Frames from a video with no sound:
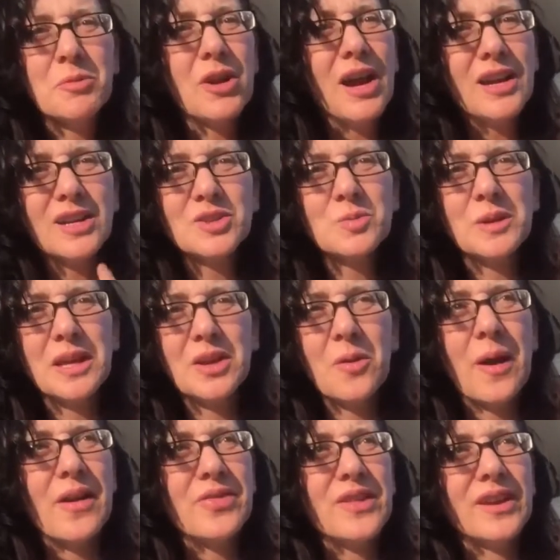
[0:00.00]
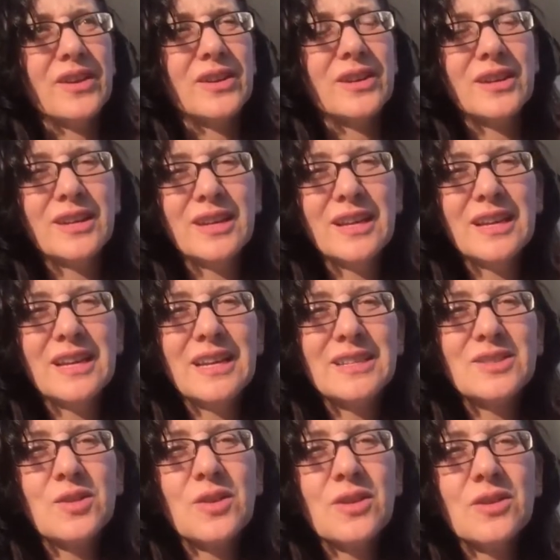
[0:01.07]
product when I go out there.
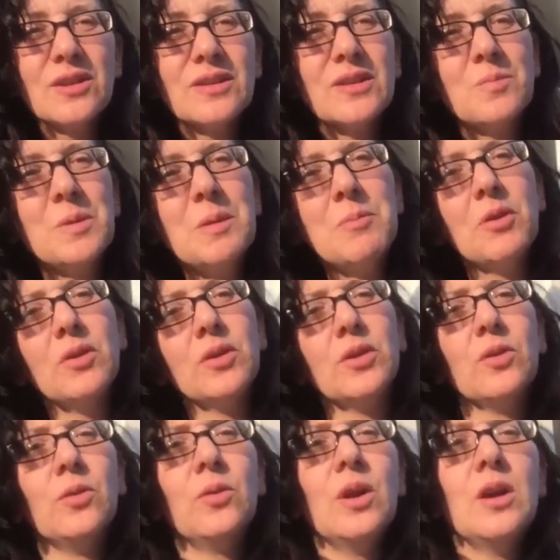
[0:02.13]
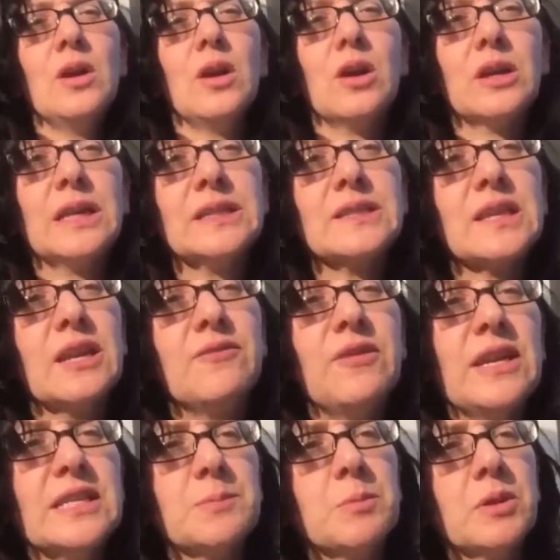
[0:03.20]
So they're the people who are inside
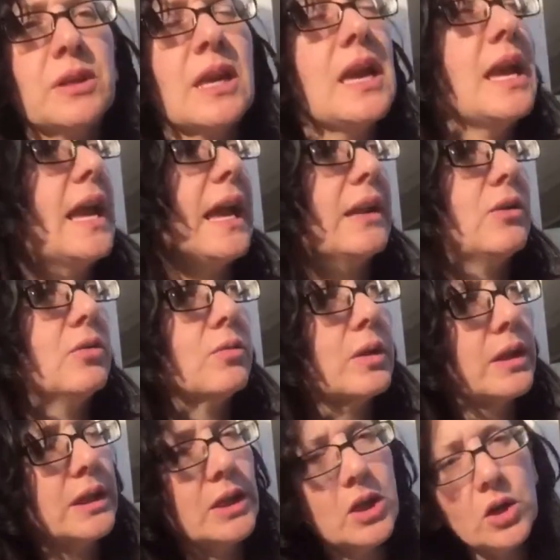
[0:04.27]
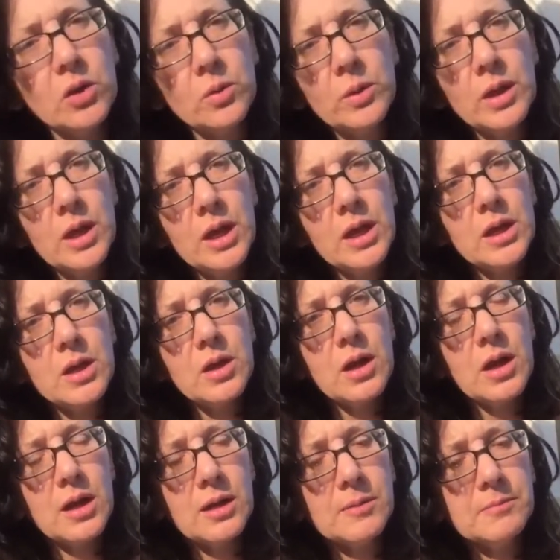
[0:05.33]
Facebook and who really know
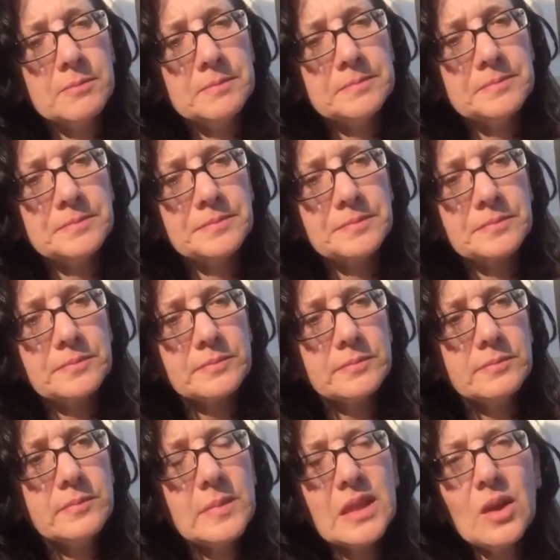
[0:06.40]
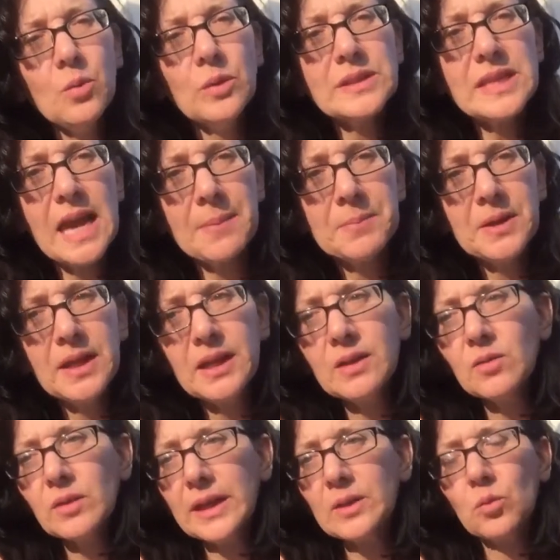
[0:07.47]
um, what's
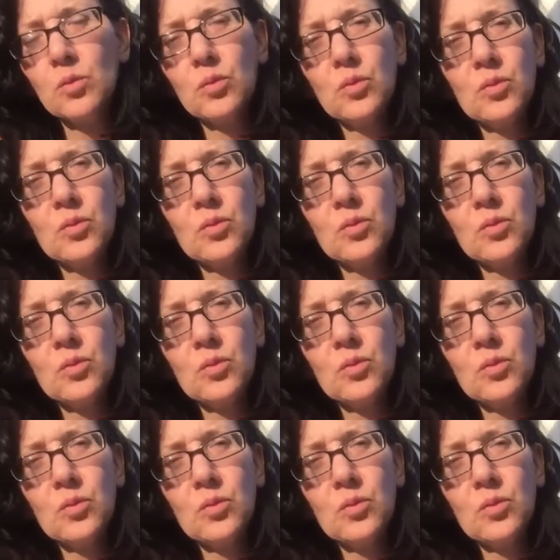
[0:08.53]
happening, like